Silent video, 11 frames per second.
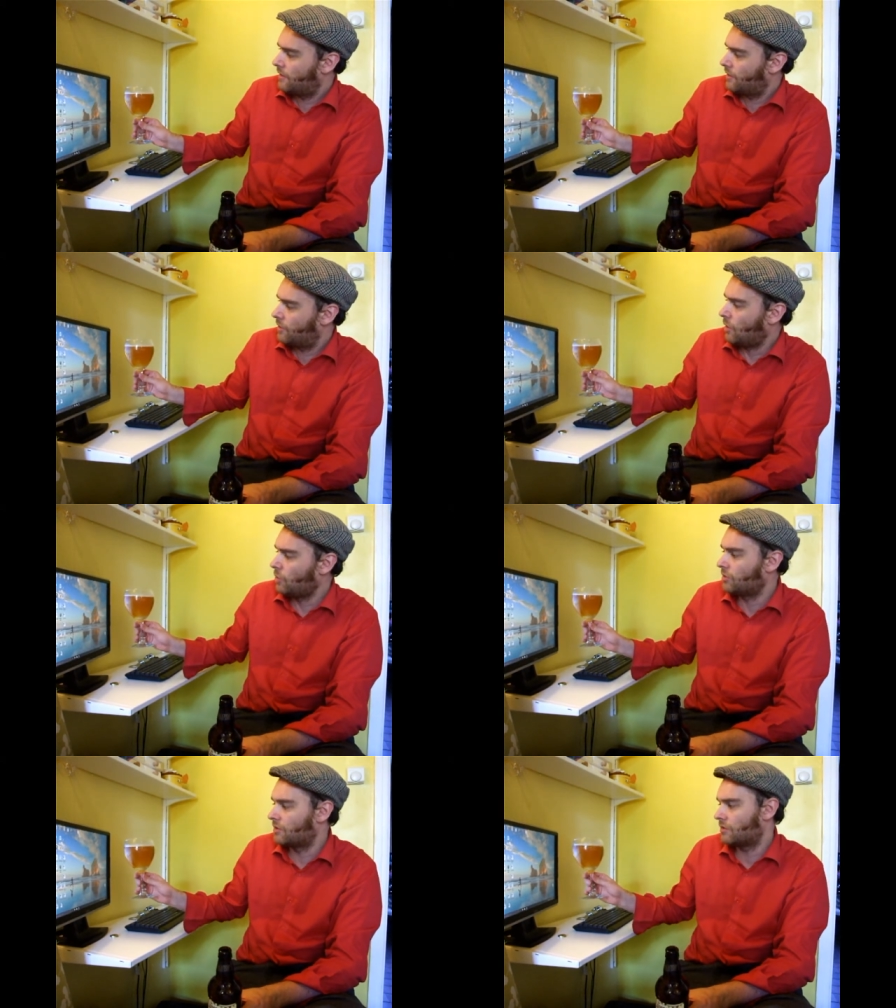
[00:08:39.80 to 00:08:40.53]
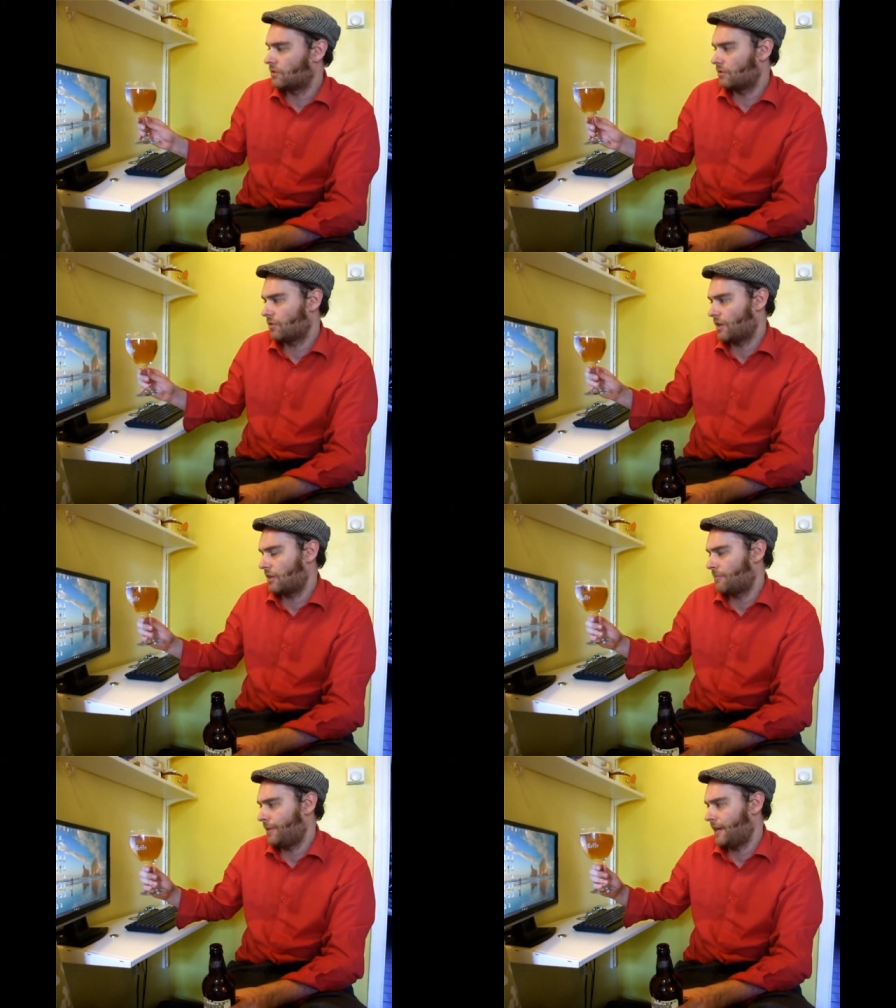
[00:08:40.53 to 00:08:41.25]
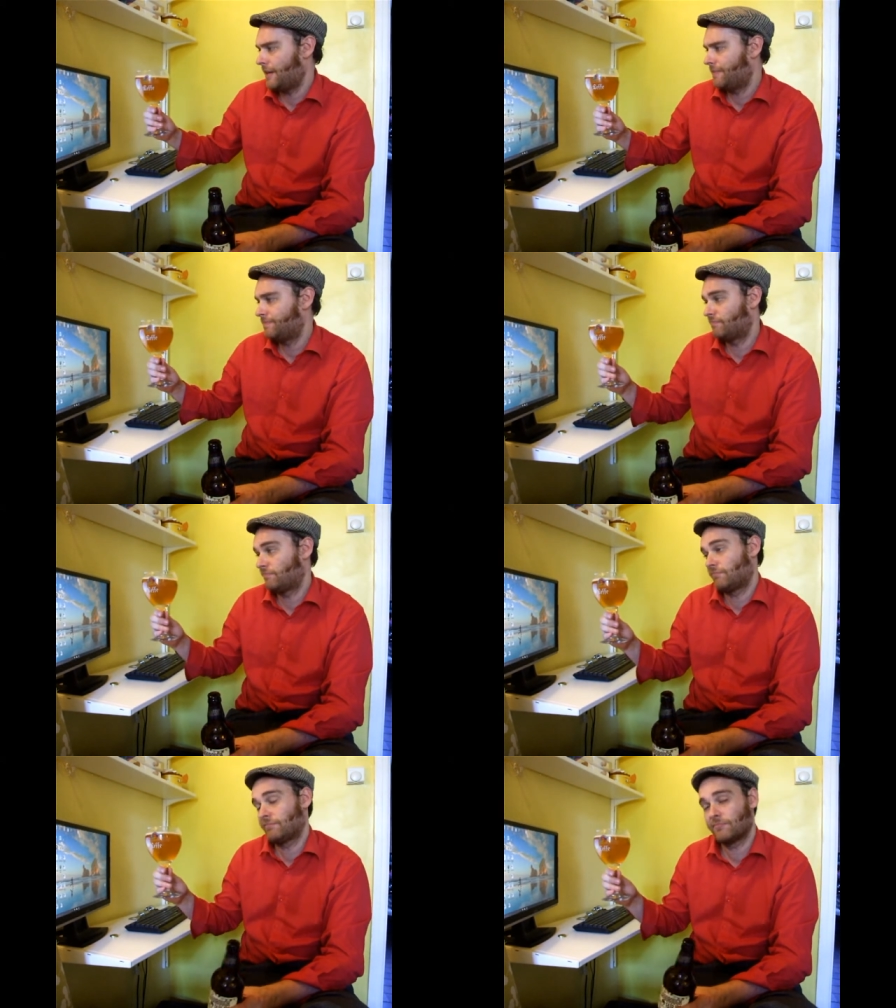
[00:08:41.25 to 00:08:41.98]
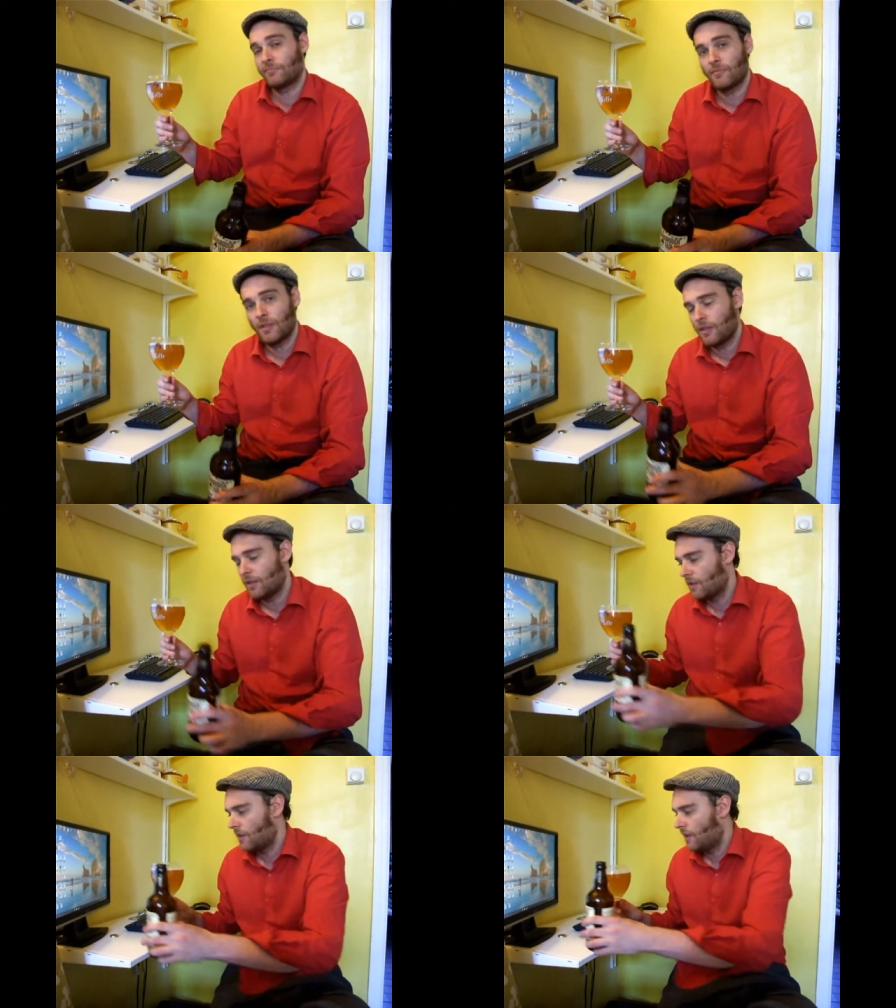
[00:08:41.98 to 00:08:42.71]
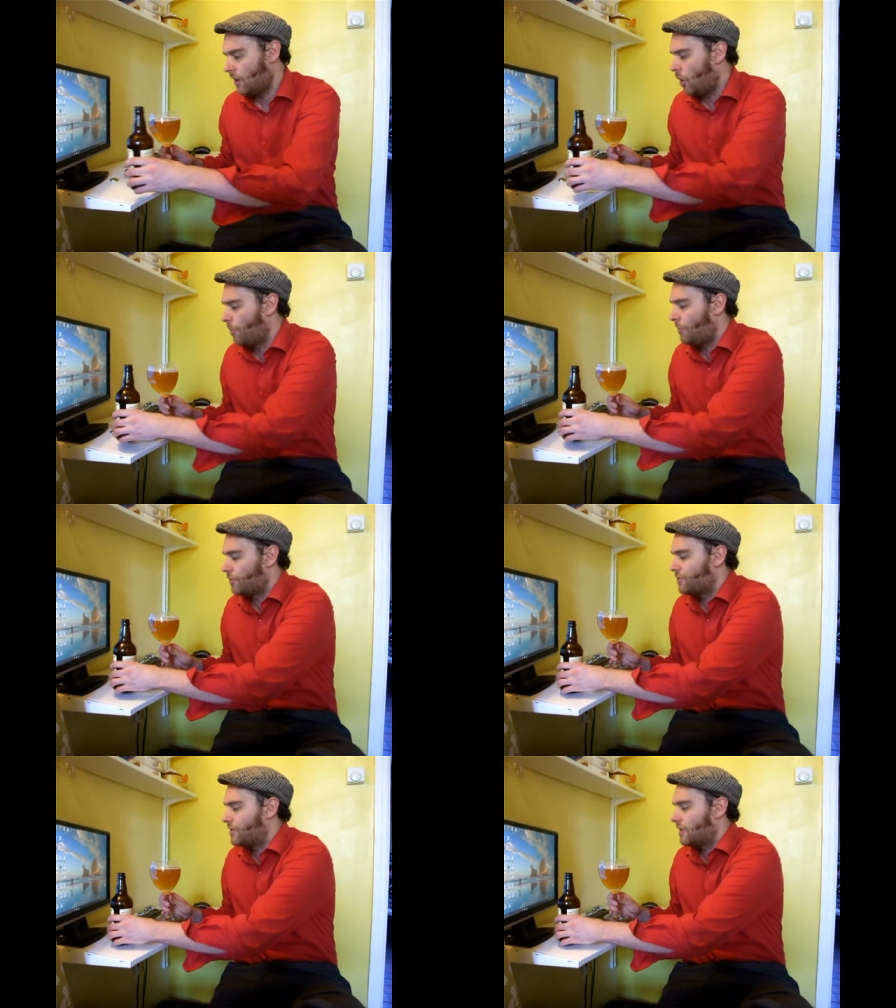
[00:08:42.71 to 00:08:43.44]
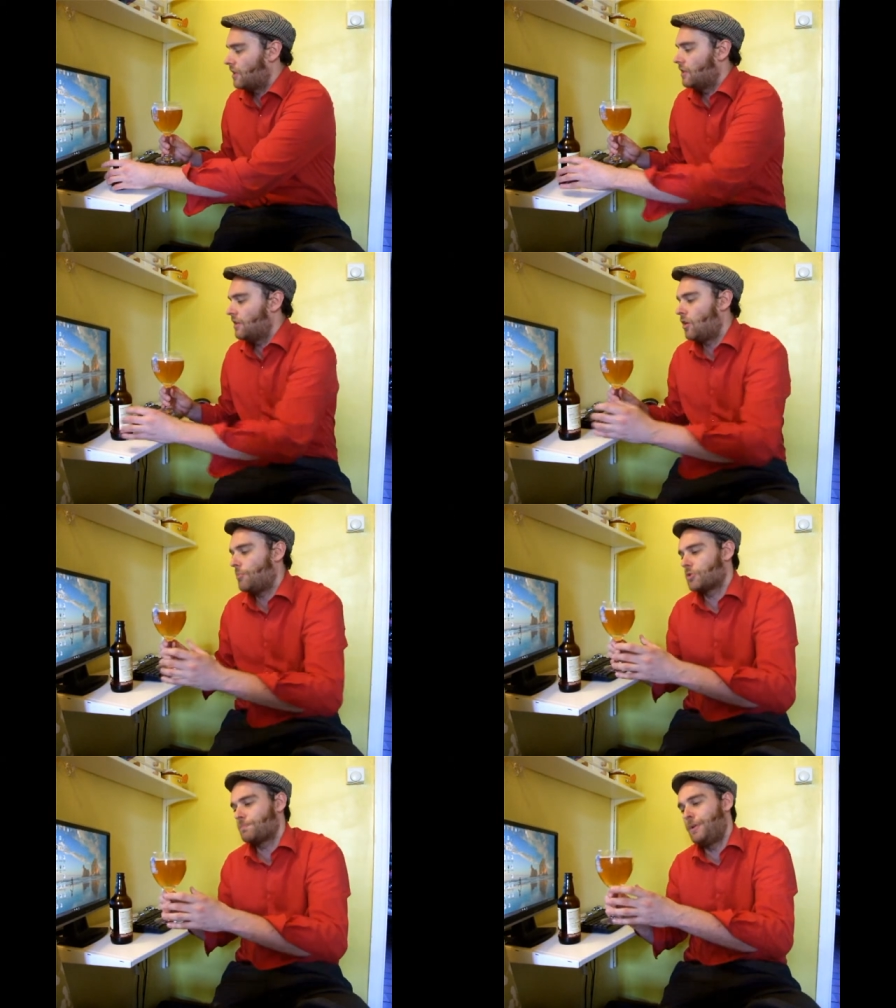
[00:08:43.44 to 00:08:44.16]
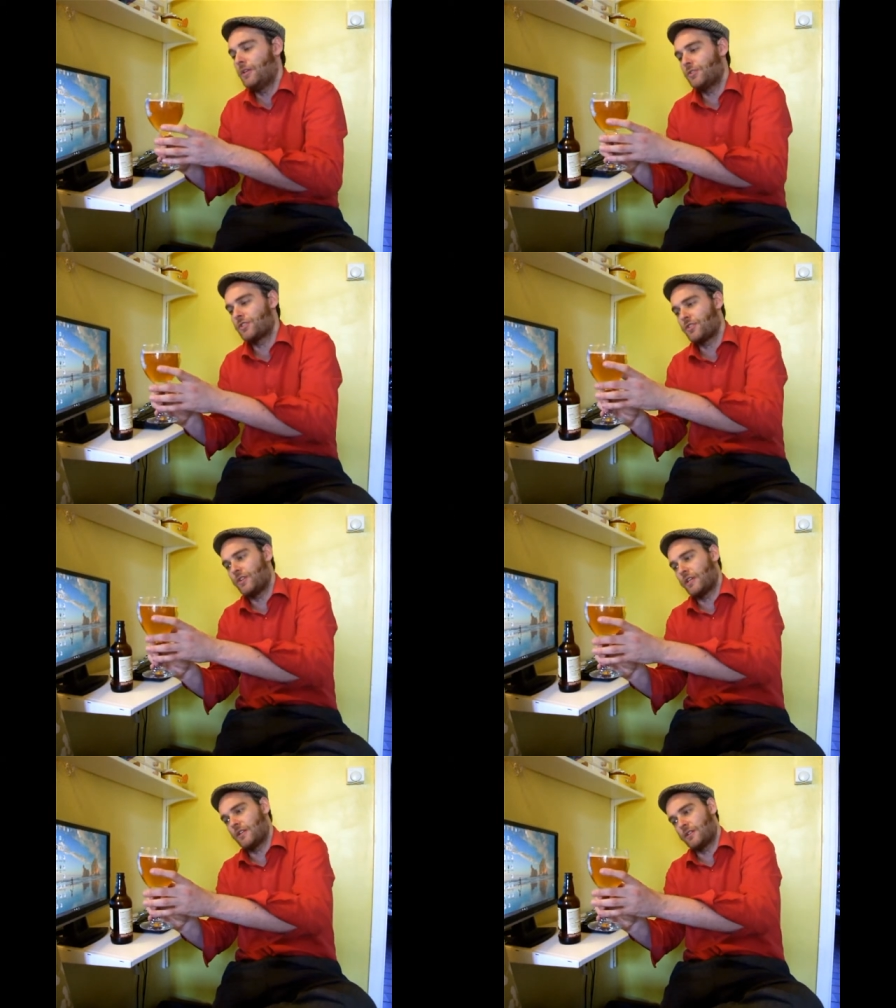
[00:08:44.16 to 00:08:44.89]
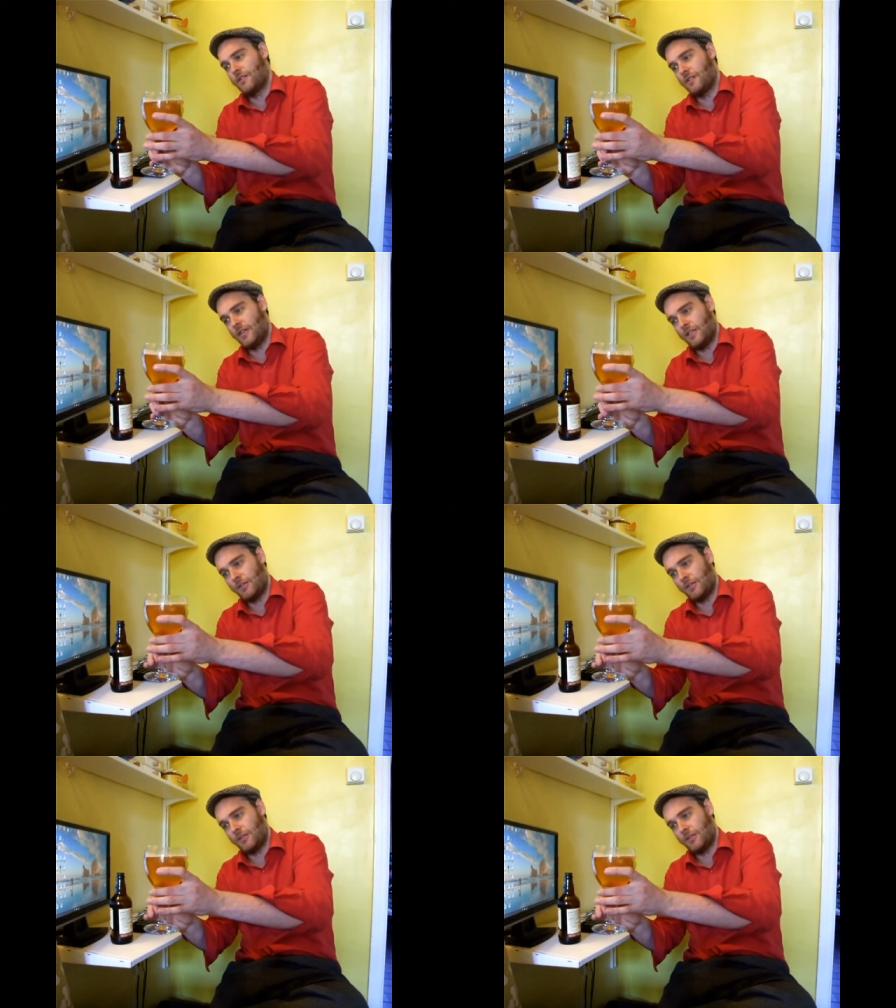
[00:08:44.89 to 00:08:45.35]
golden looking beer. Almost, almost Pilsner in its